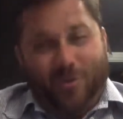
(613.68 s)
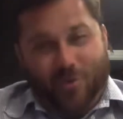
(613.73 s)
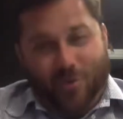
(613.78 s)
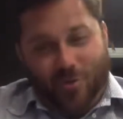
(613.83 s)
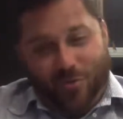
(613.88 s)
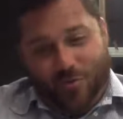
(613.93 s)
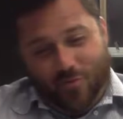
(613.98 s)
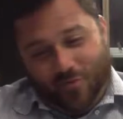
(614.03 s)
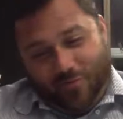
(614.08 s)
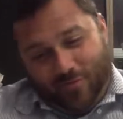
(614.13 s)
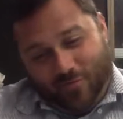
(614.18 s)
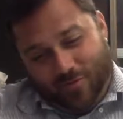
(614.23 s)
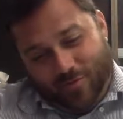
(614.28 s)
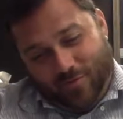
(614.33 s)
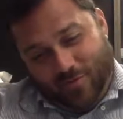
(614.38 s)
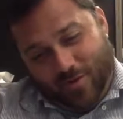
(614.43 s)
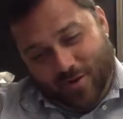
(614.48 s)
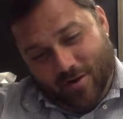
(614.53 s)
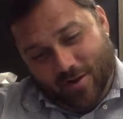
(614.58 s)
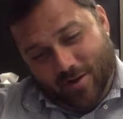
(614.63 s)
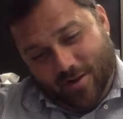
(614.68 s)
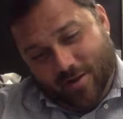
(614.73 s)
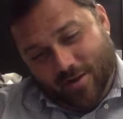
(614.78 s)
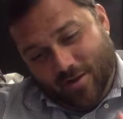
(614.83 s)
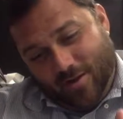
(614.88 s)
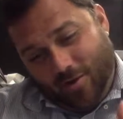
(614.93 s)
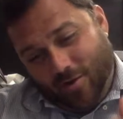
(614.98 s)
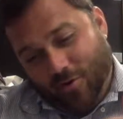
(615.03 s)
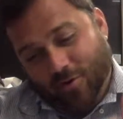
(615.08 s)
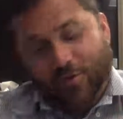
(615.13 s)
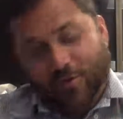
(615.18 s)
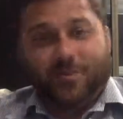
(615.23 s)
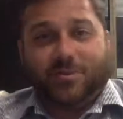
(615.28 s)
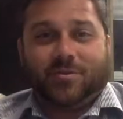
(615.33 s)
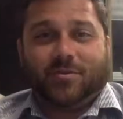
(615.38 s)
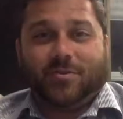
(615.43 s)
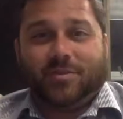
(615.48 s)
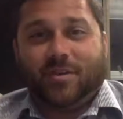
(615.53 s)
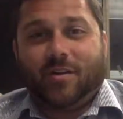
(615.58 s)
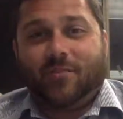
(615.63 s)

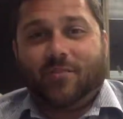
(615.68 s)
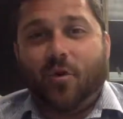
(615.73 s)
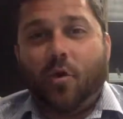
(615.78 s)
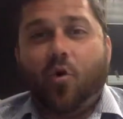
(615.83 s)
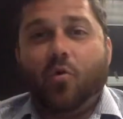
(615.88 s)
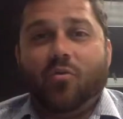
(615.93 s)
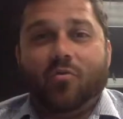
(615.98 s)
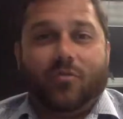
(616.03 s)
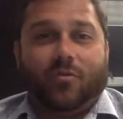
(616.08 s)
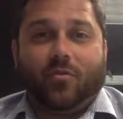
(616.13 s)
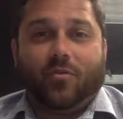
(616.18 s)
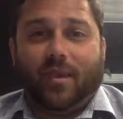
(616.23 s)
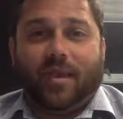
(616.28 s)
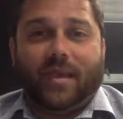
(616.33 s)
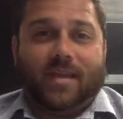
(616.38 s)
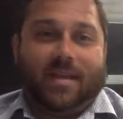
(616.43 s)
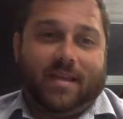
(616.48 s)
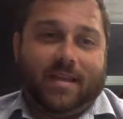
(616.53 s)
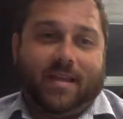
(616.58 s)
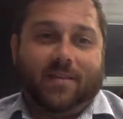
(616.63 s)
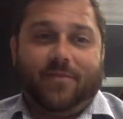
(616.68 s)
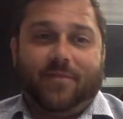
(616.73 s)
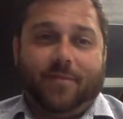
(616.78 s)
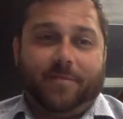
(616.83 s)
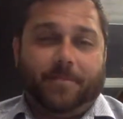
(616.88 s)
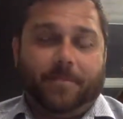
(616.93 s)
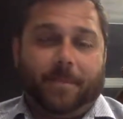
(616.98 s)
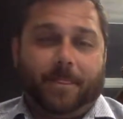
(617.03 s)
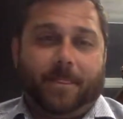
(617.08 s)
overarch yourself over Lane Kiffin?